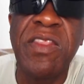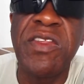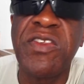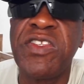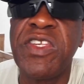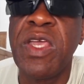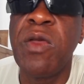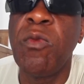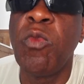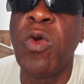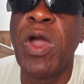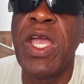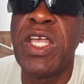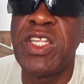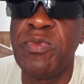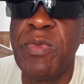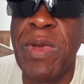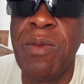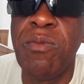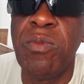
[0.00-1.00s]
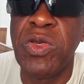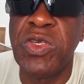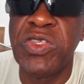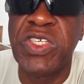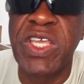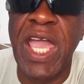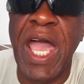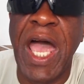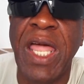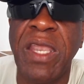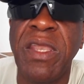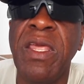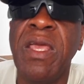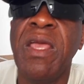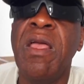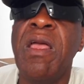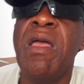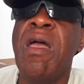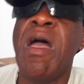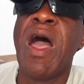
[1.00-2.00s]
the same way as members can.
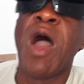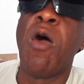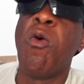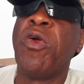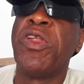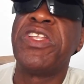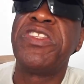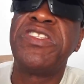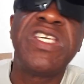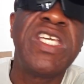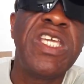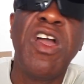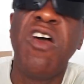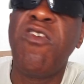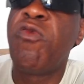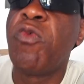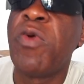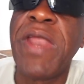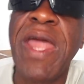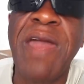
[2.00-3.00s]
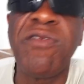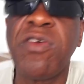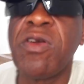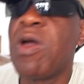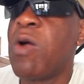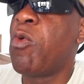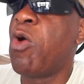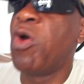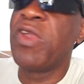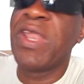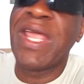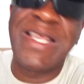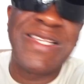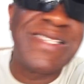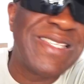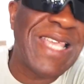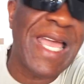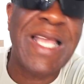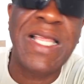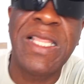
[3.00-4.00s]
I want to tee off whenever I want
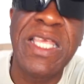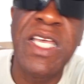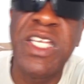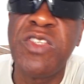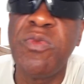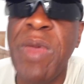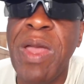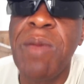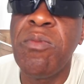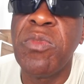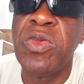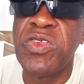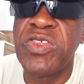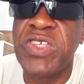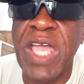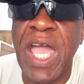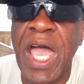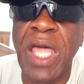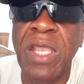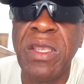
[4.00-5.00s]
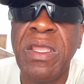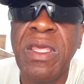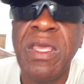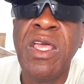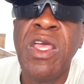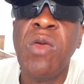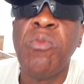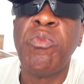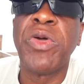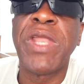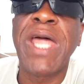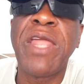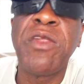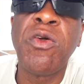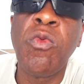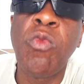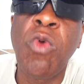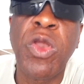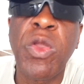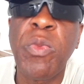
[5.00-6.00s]
exactly as members can, but I
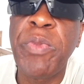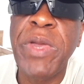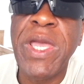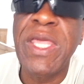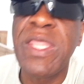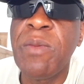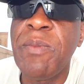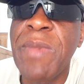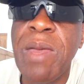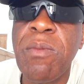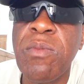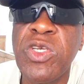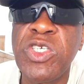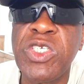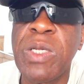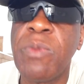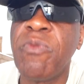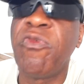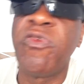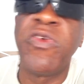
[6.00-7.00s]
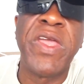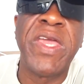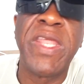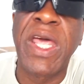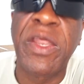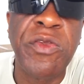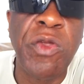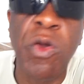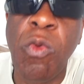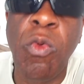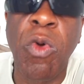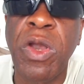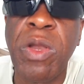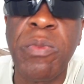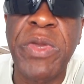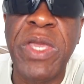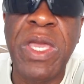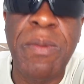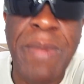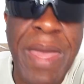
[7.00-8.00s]
don't want to pay the membership fee and I don't want to
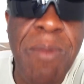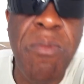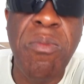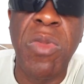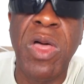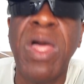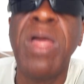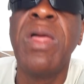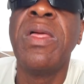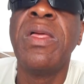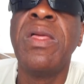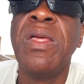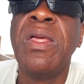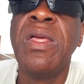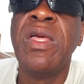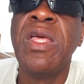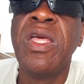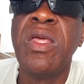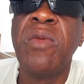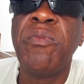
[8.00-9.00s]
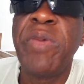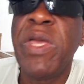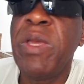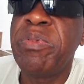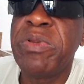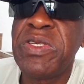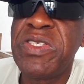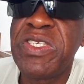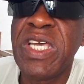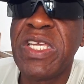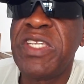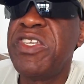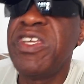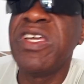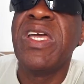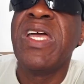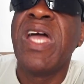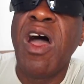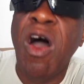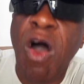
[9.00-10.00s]
be a member. People have said to
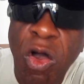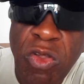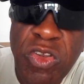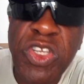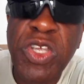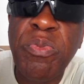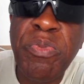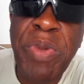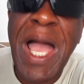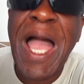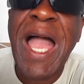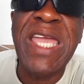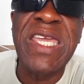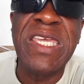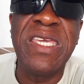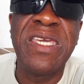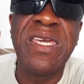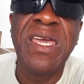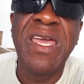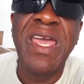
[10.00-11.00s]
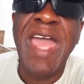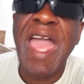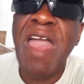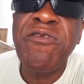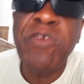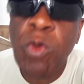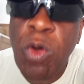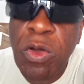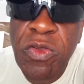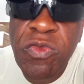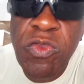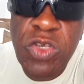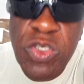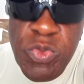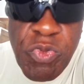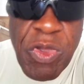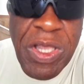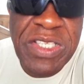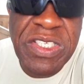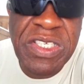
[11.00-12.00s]
you, on your bike. Every one of those
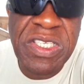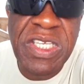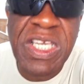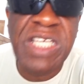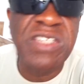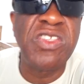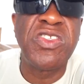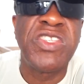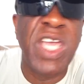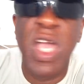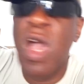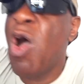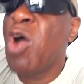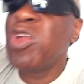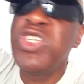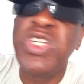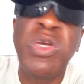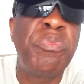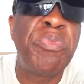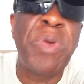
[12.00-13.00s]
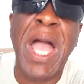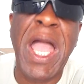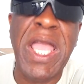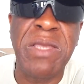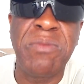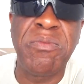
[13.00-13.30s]
Brexiteers has said, on your bike,